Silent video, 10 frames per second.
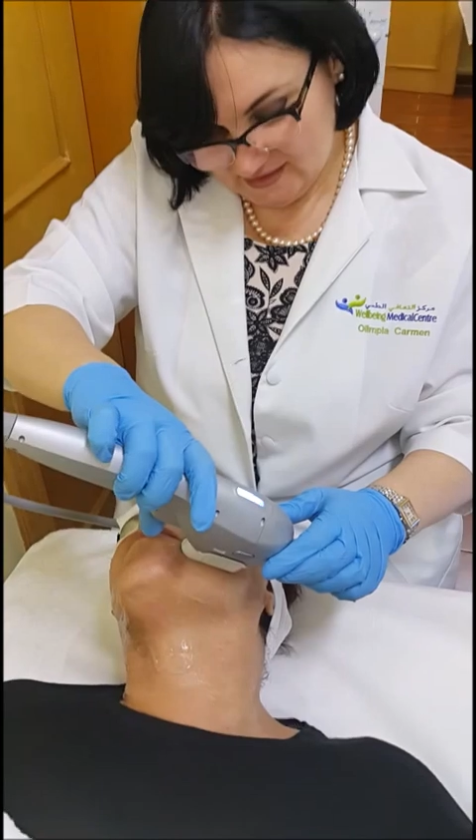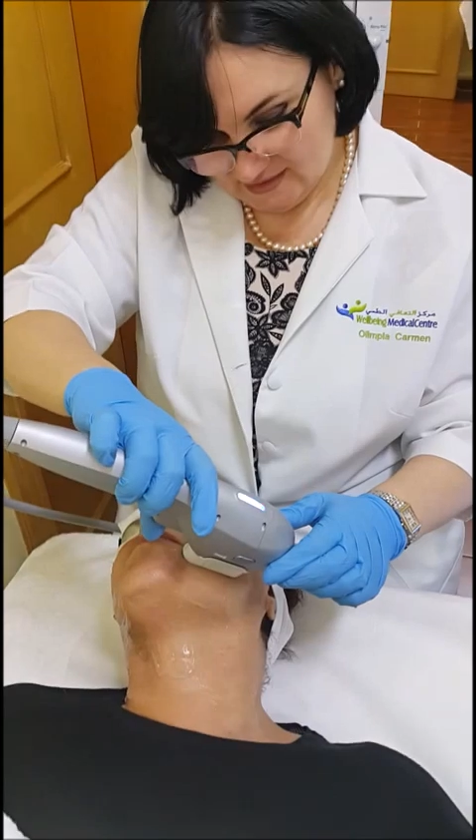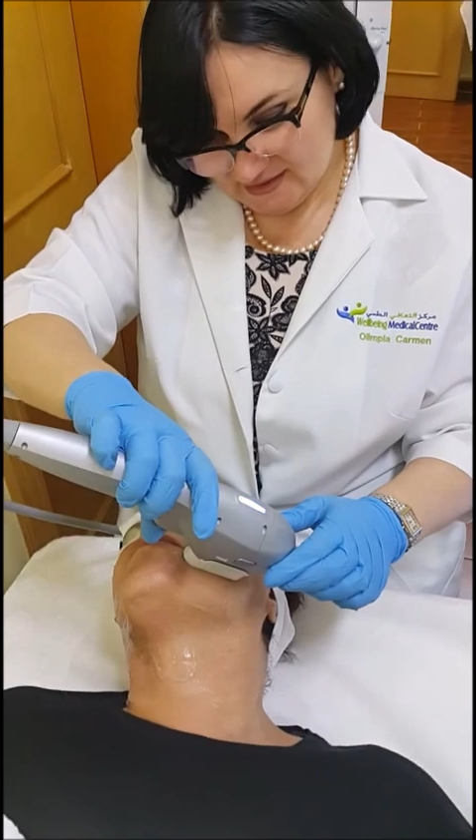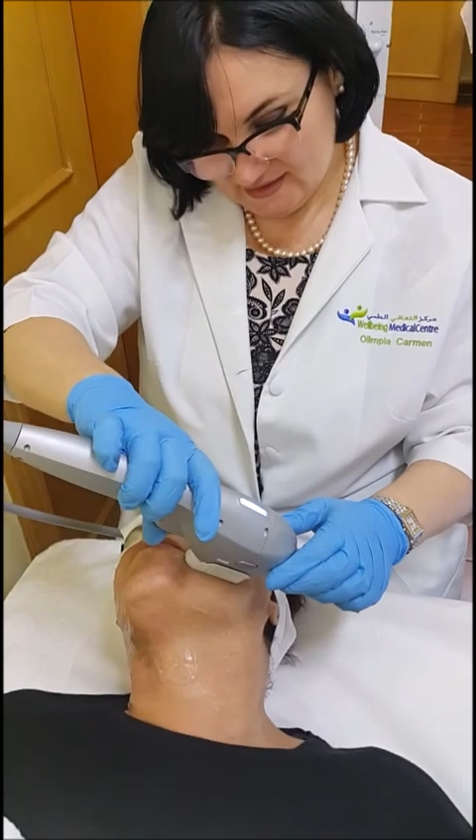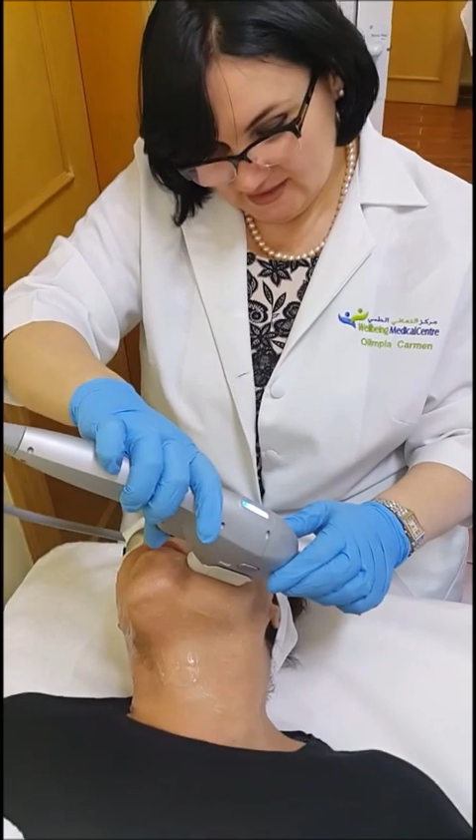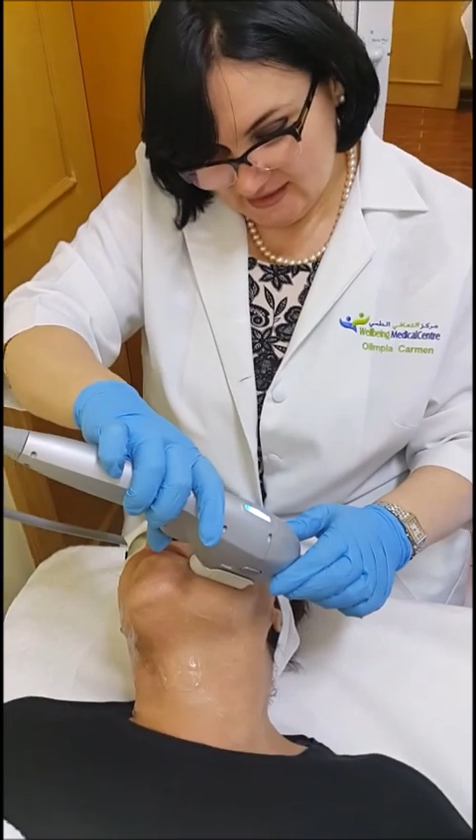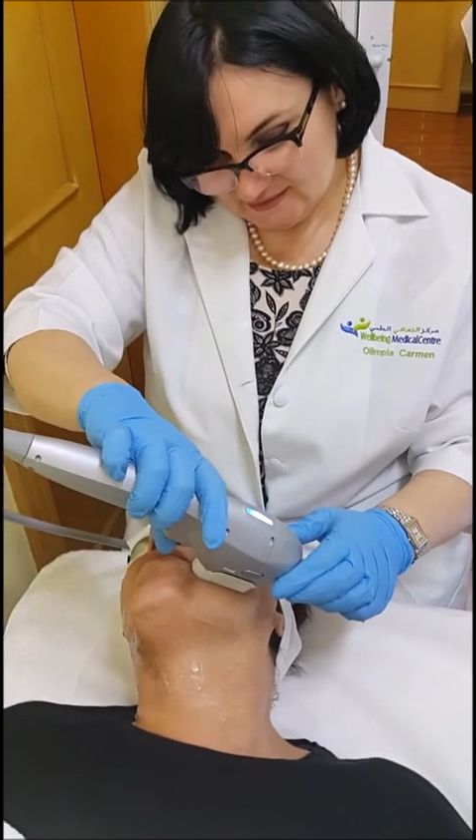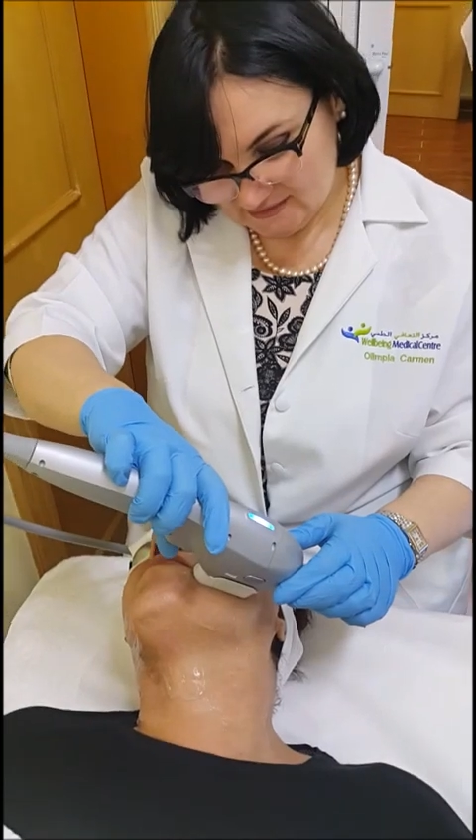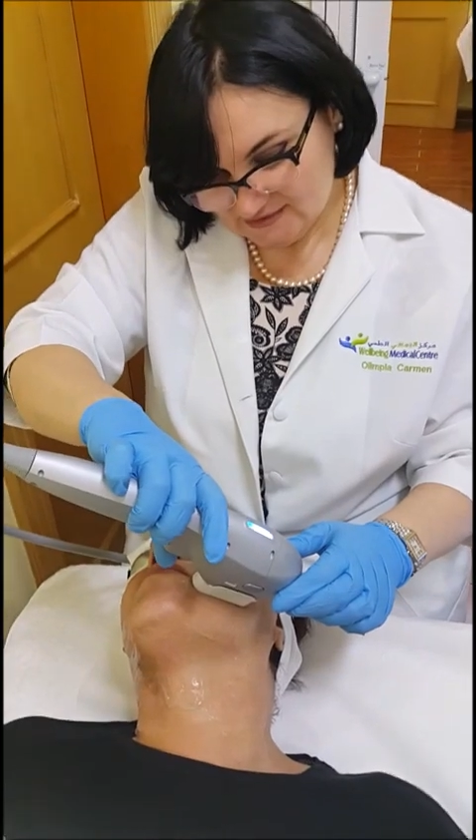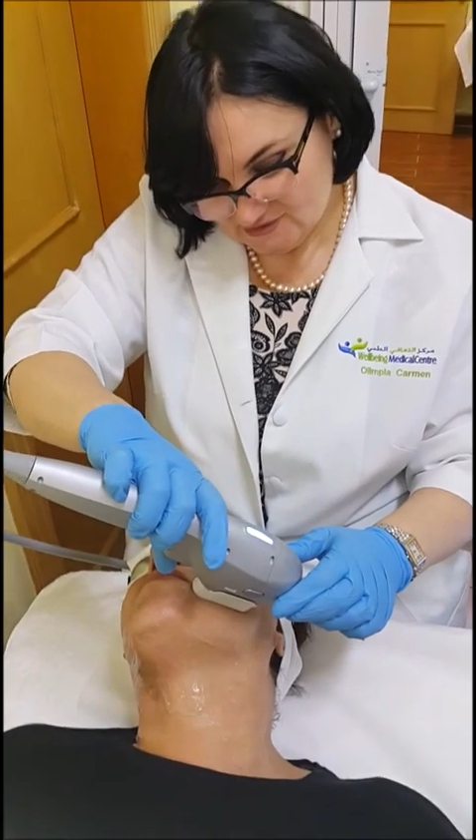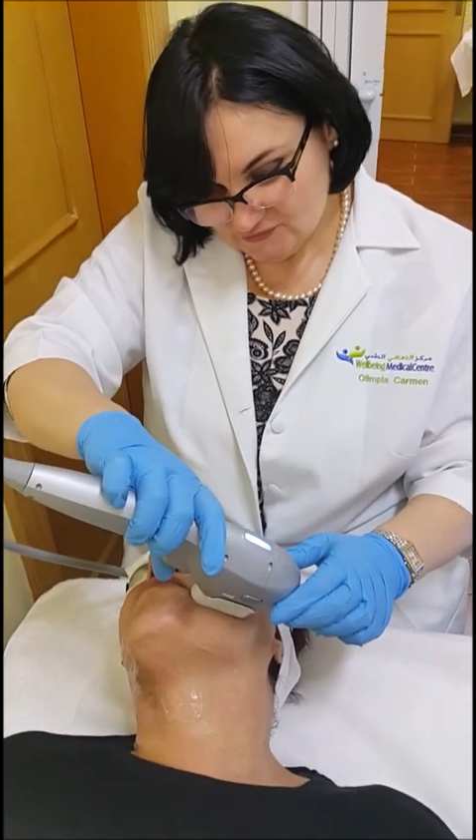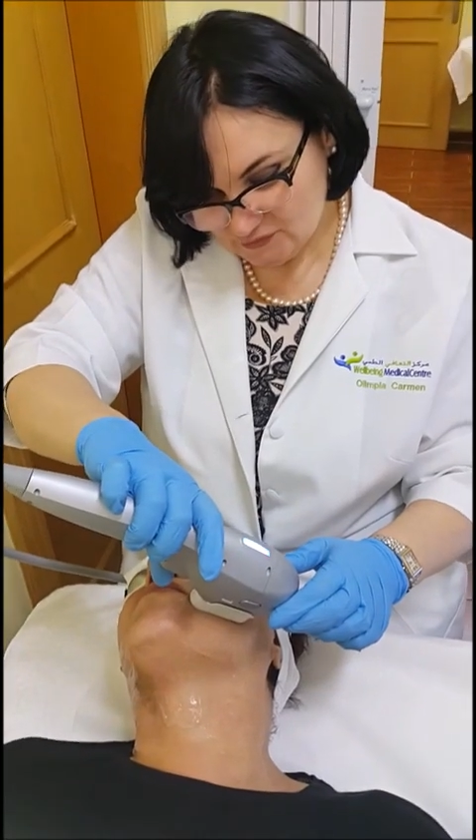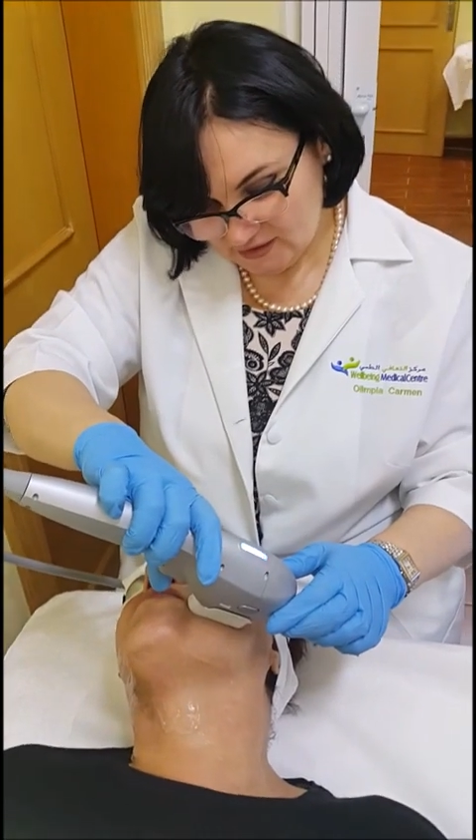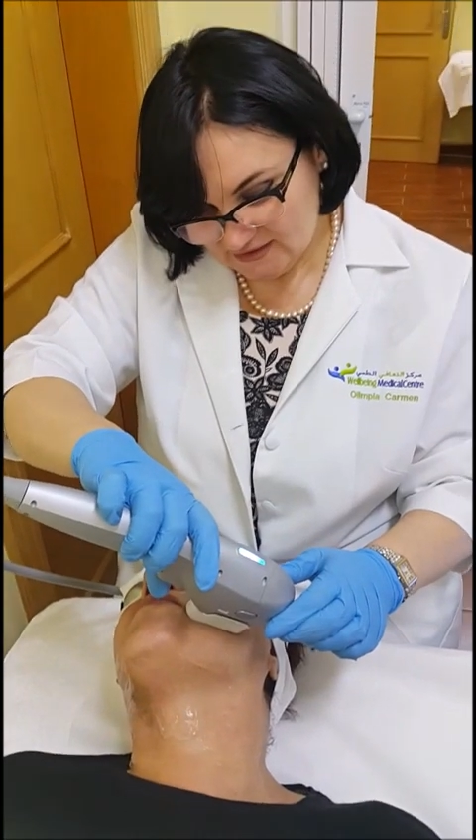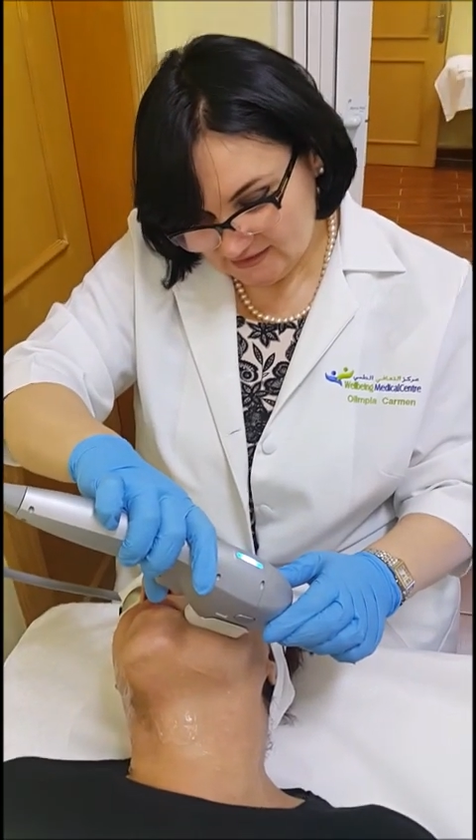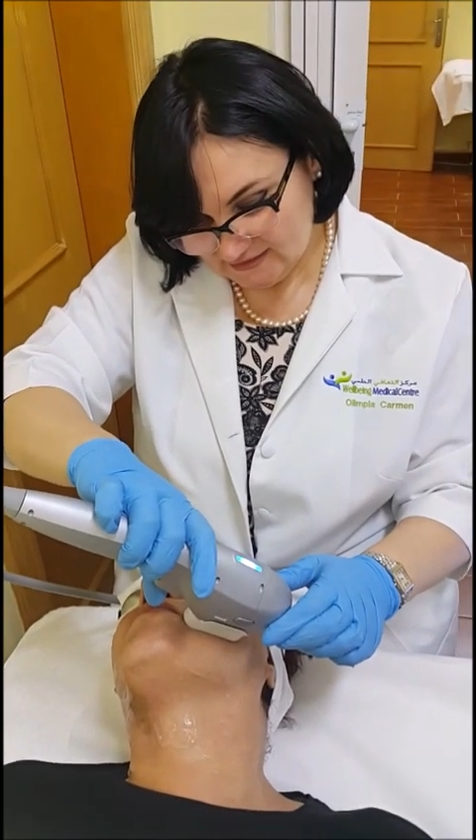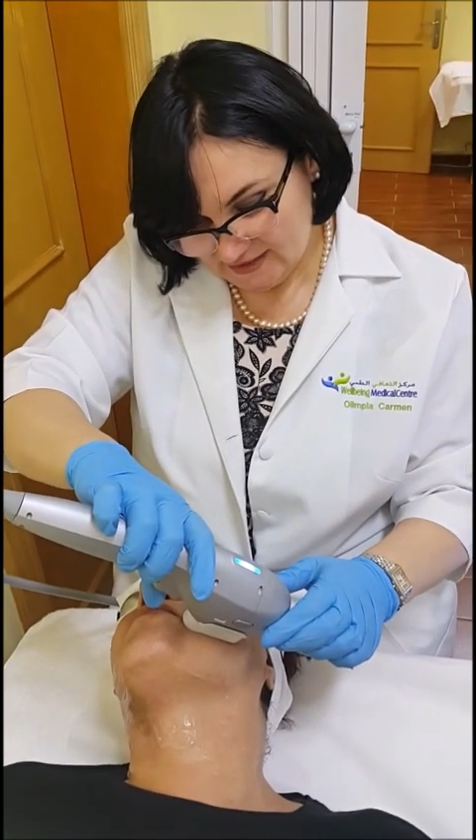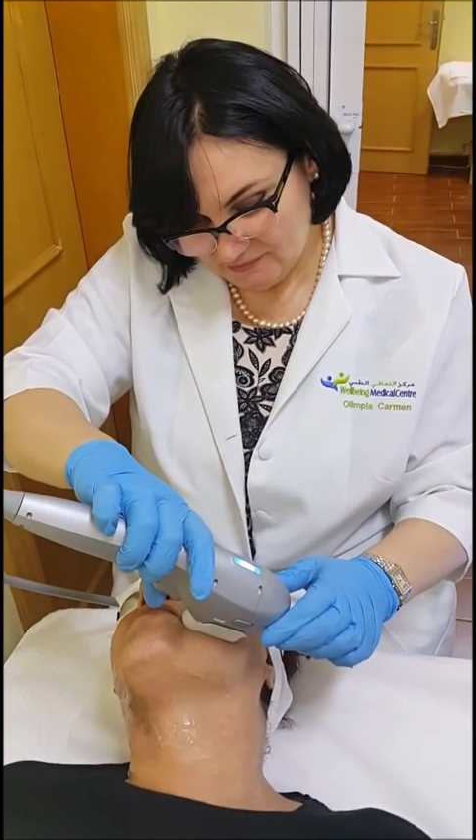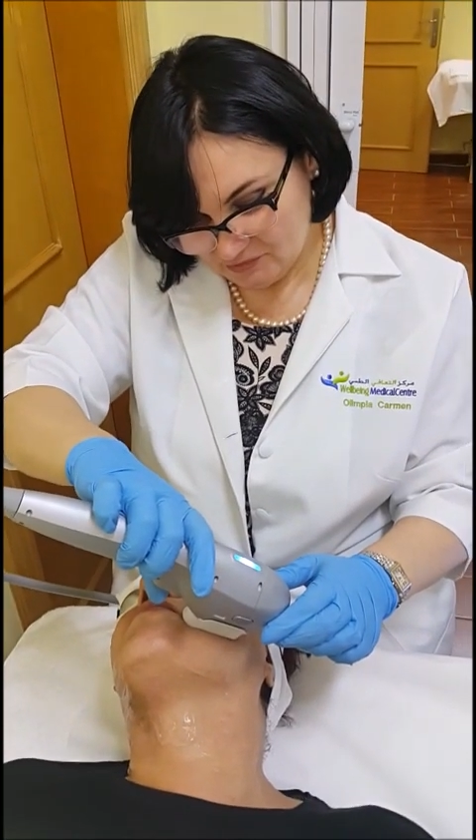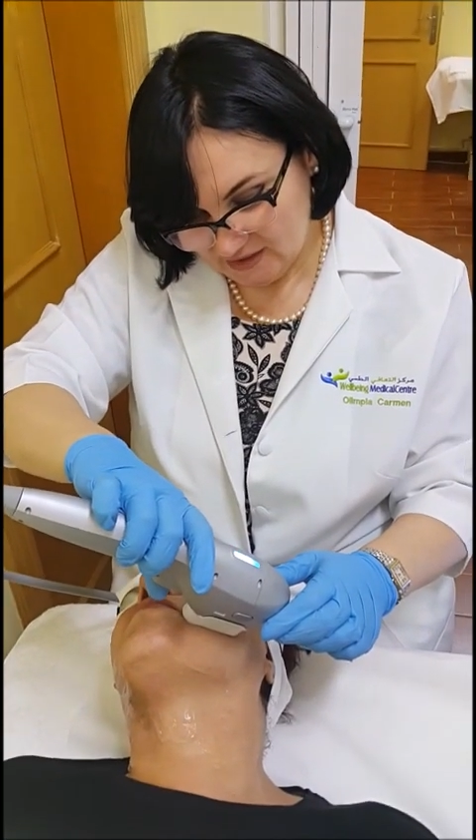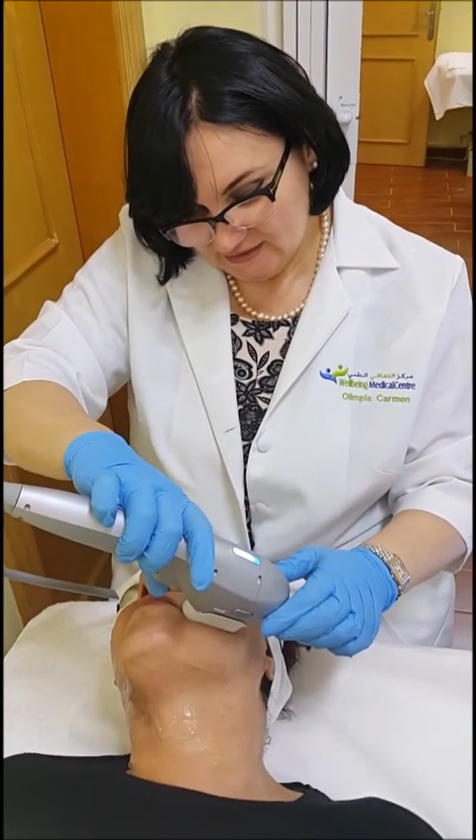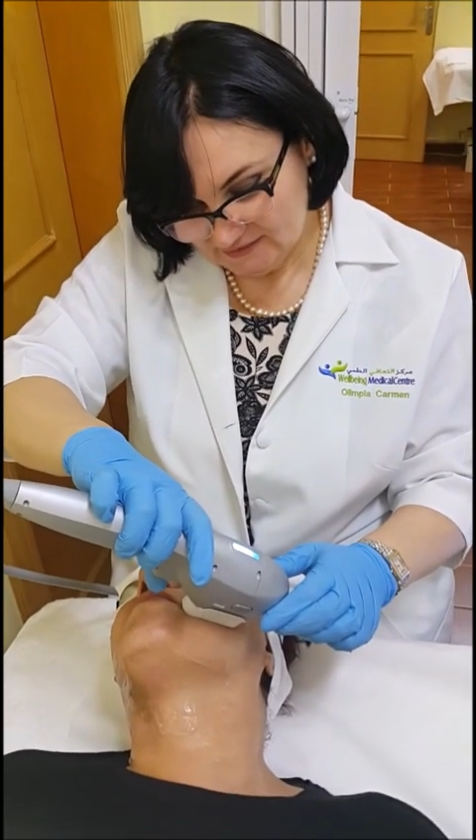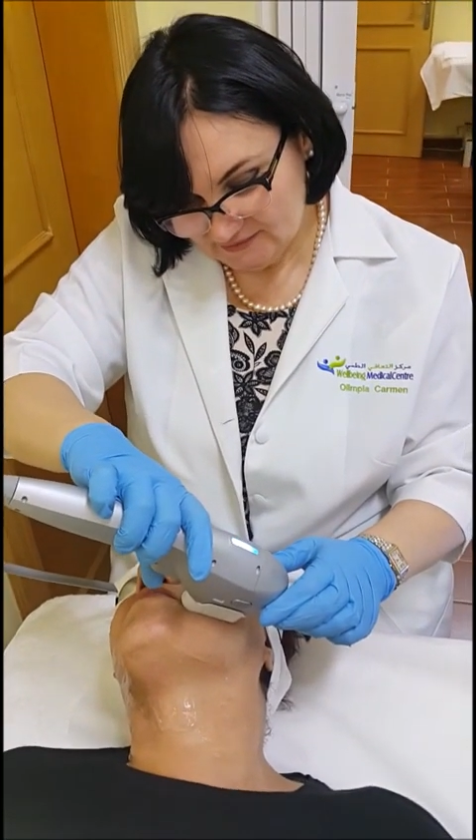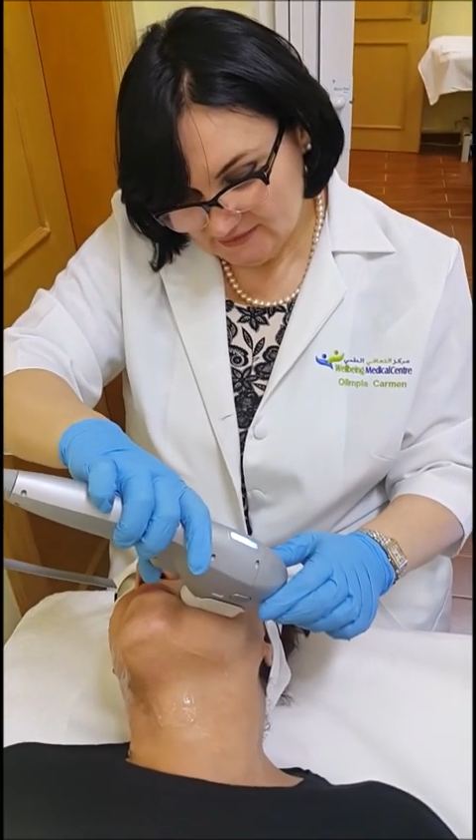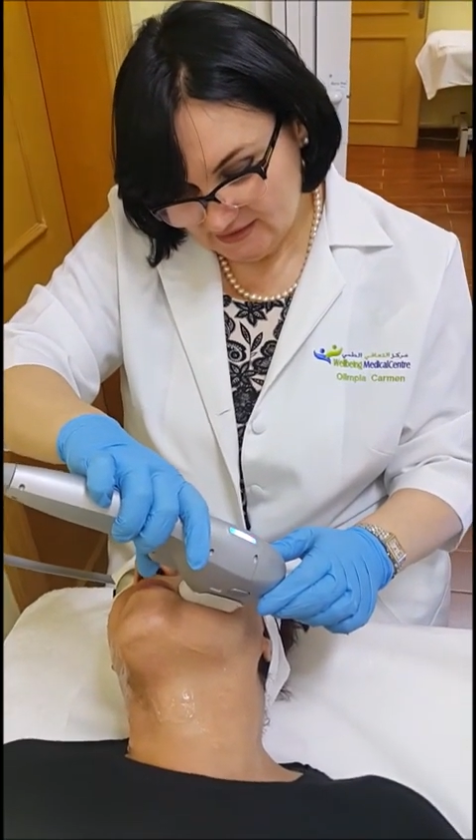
and it's suffocating them, right?